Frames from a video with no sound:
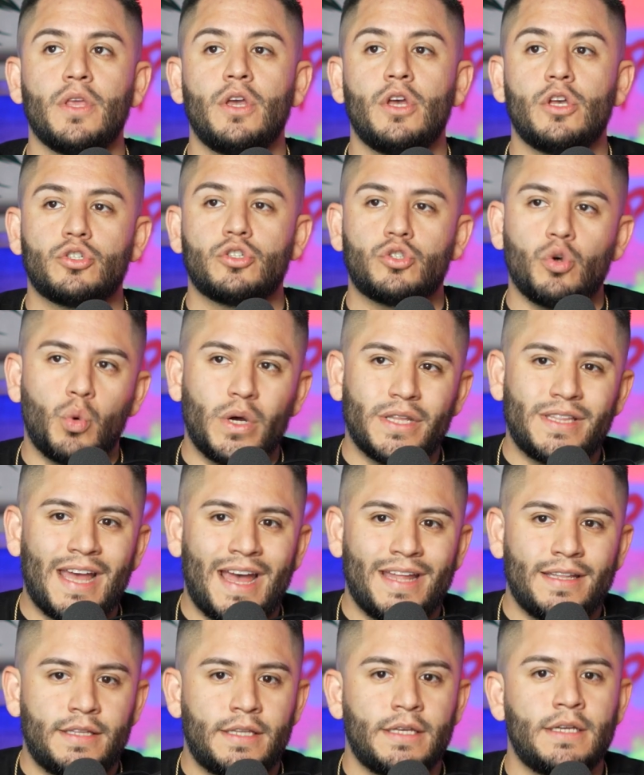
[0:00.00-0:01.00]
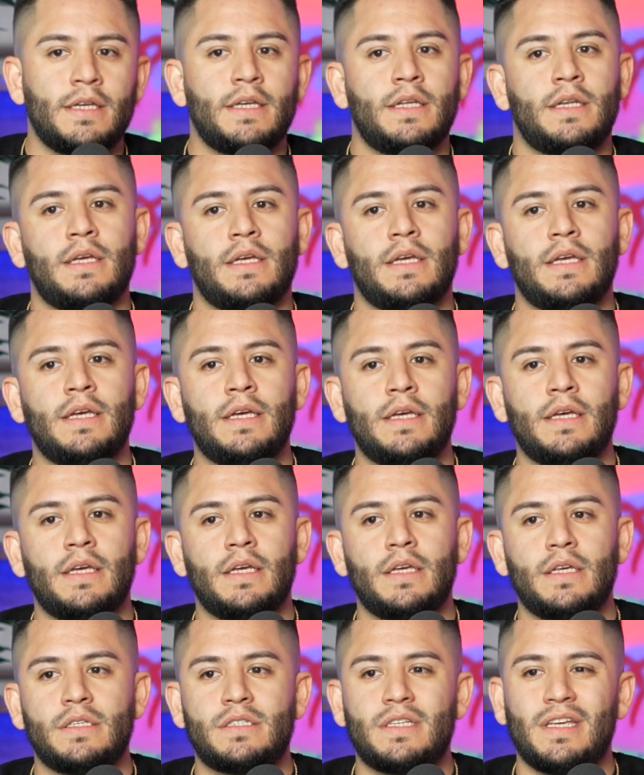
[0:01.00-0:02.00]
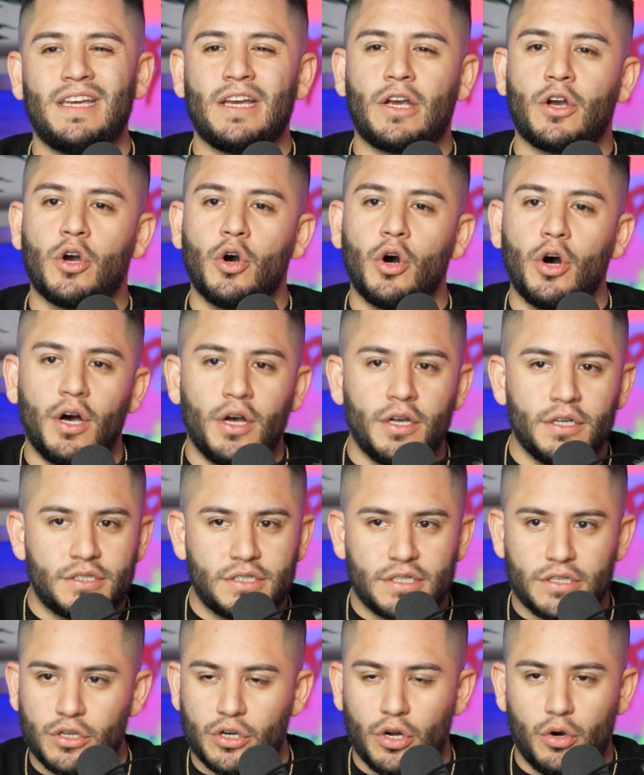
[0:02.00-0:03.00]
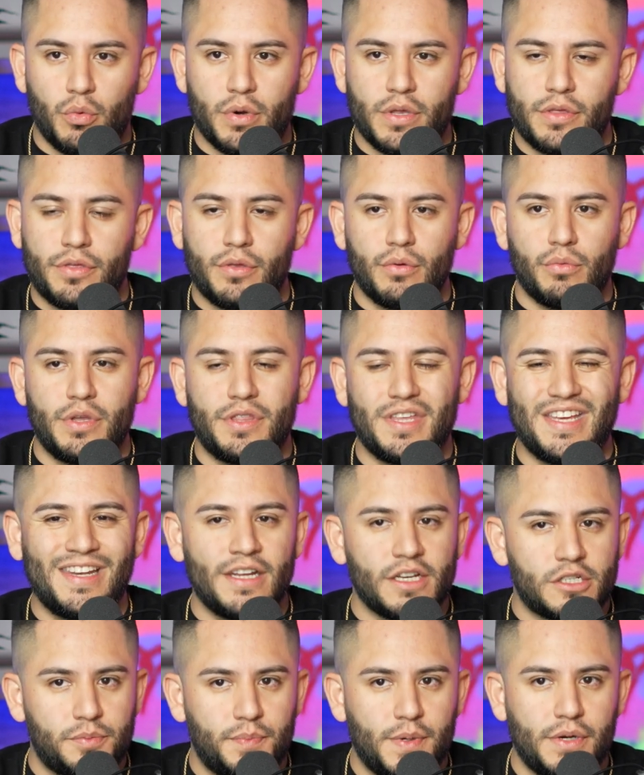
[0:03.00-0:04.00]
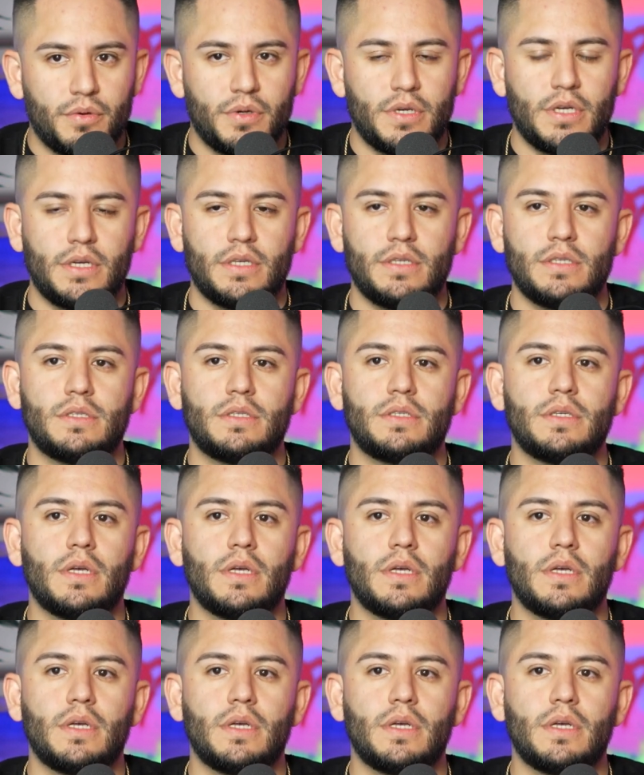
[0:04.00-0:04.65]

So what that did is it caused, with inexperience,